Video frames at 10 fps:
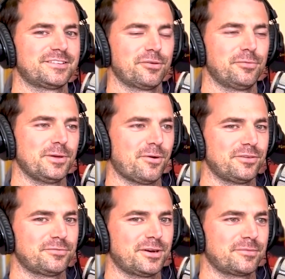So we
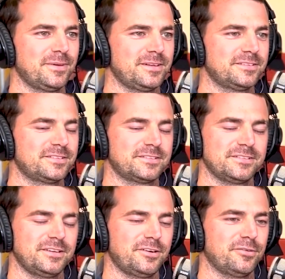always recommend,
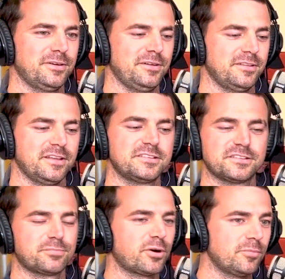unless
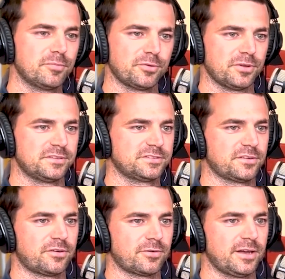it's a permeable
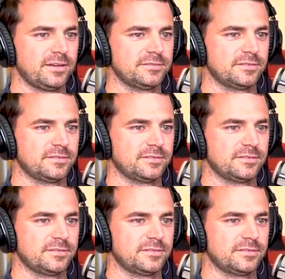install, right?